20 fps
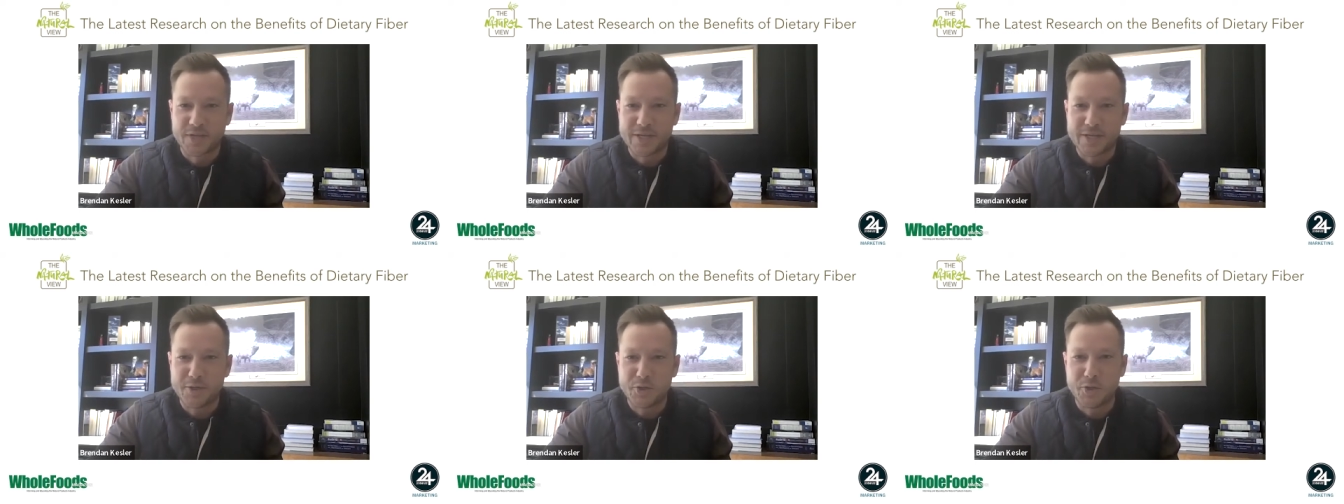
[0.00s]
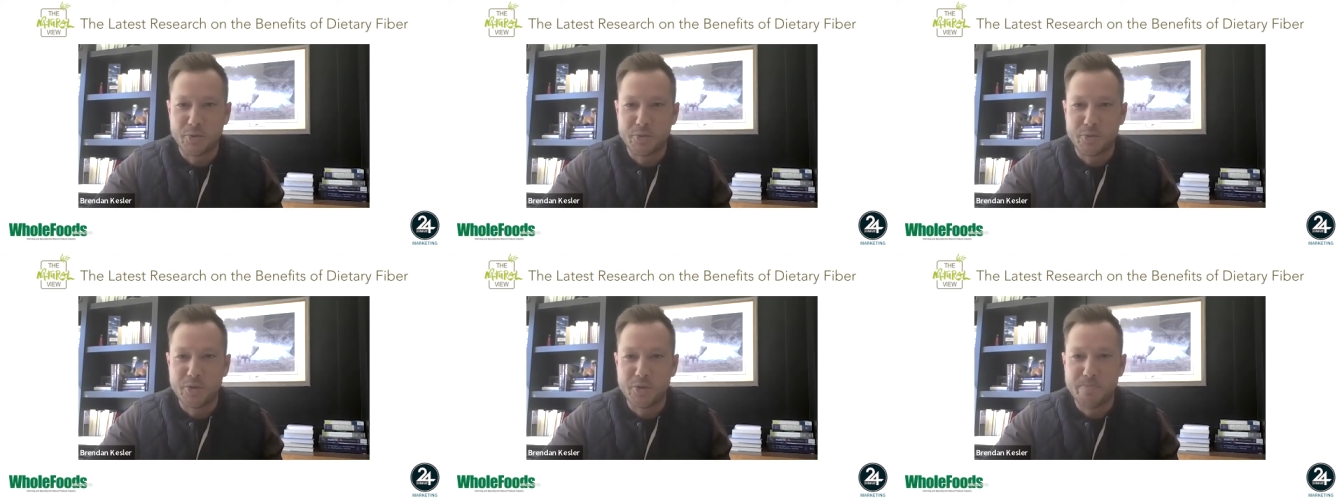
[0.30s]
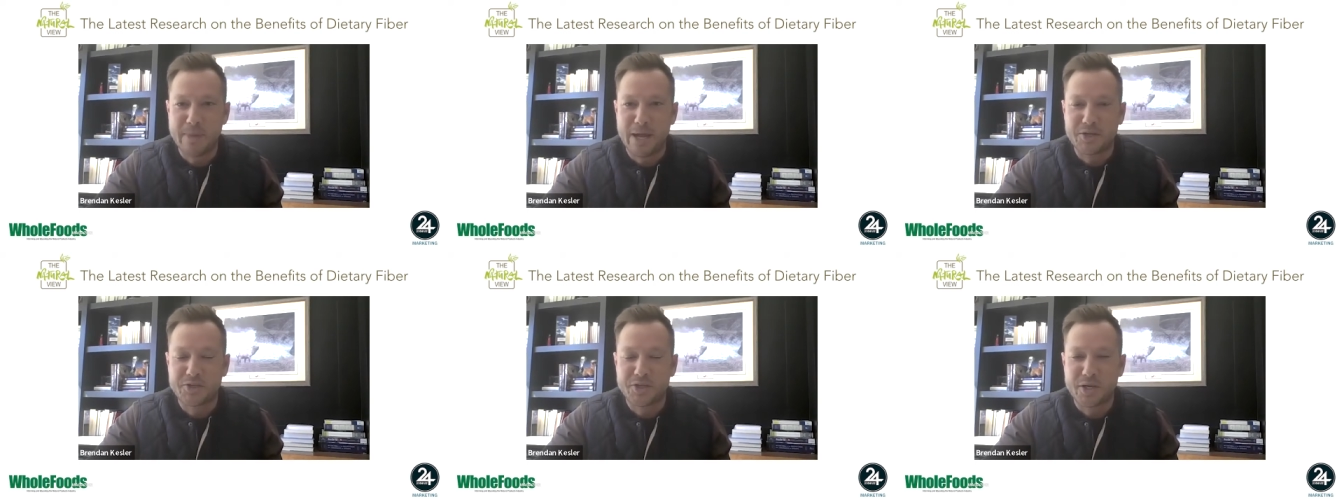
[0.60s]
you
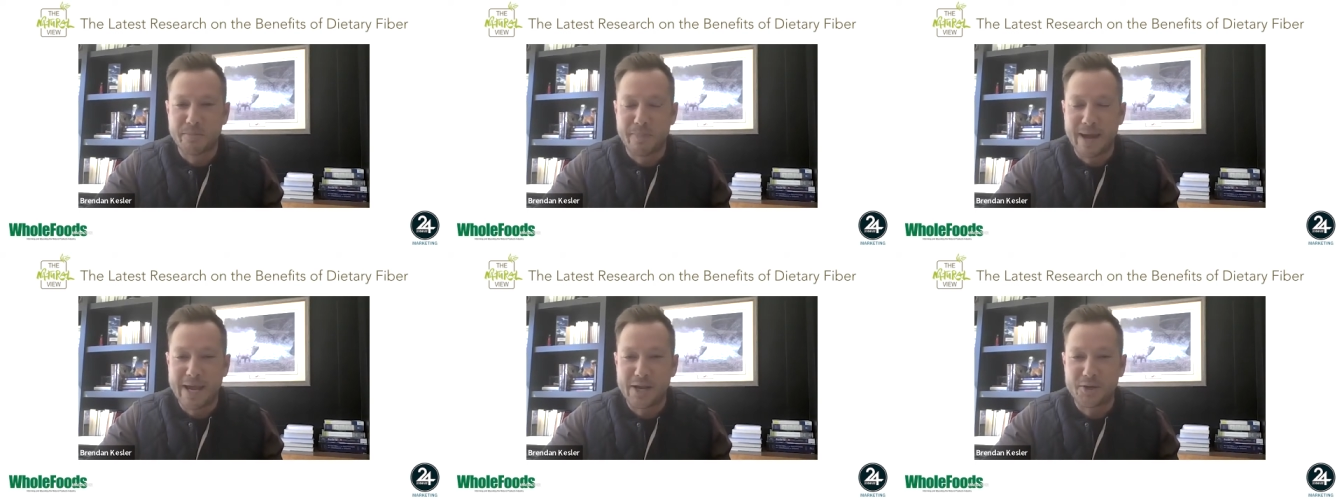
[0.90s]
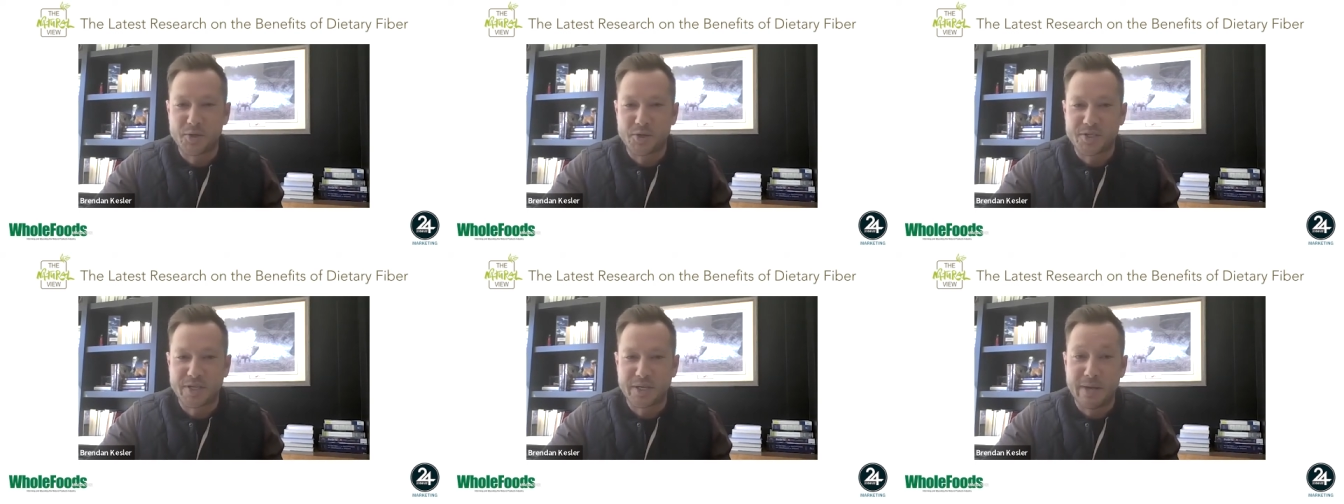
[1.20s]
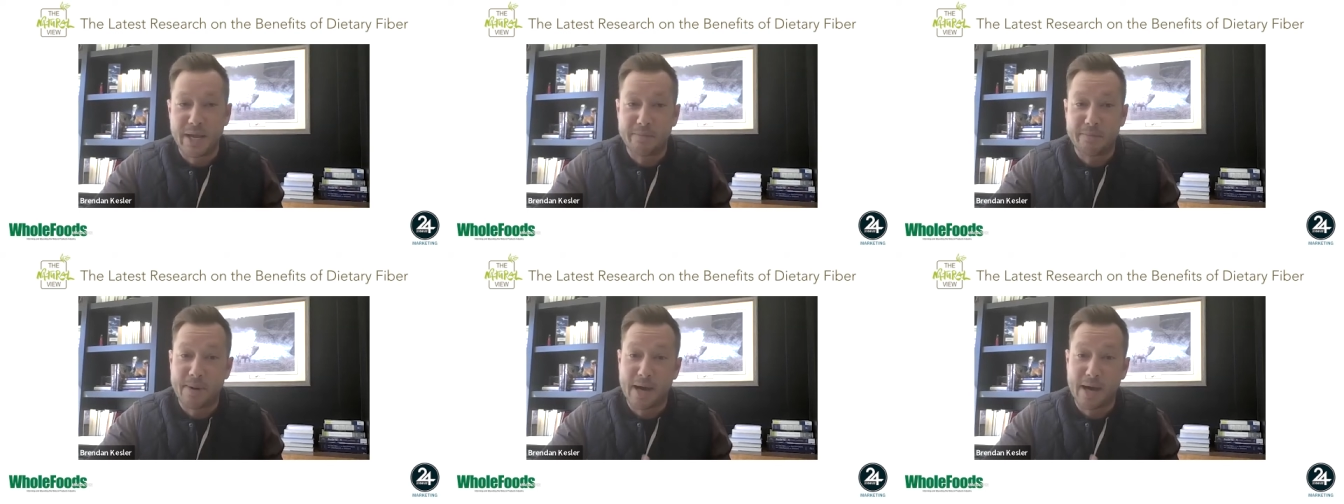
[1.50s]
mentioned my interest in
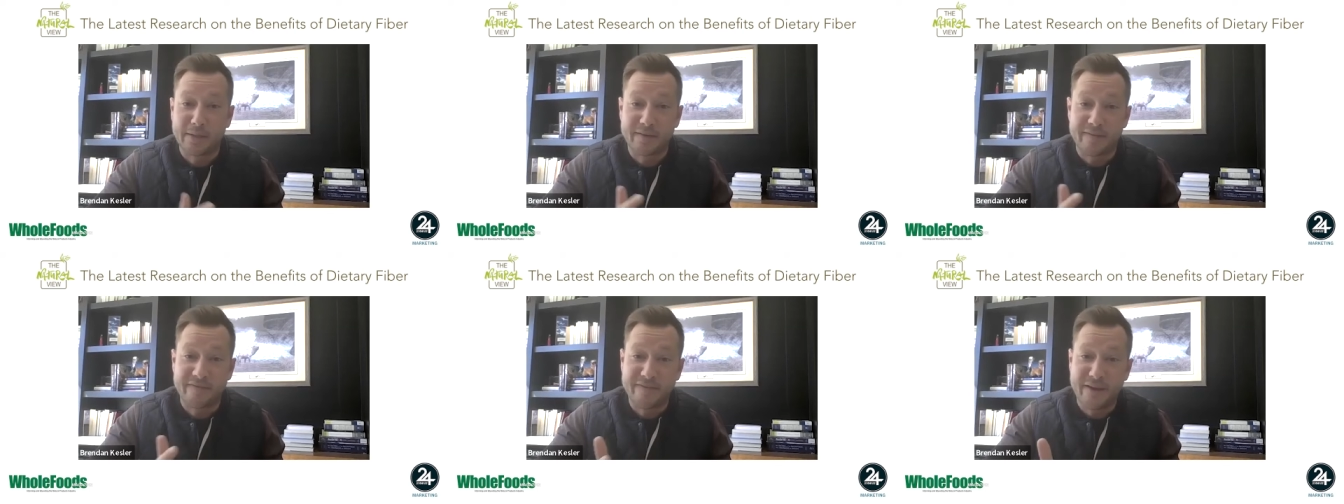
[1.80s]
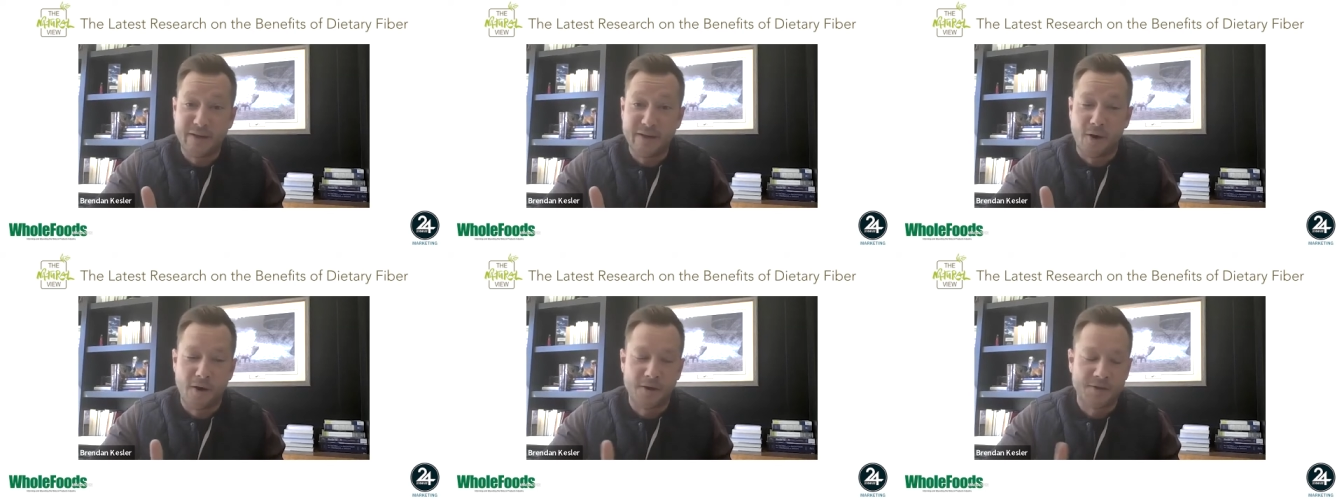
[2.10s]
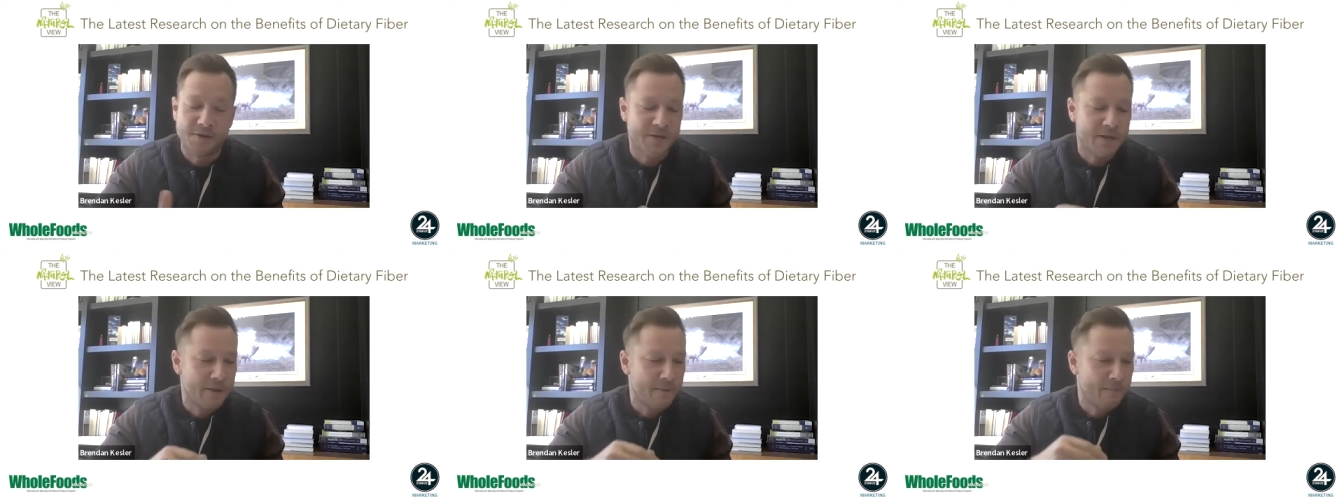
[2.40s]
polyphenols.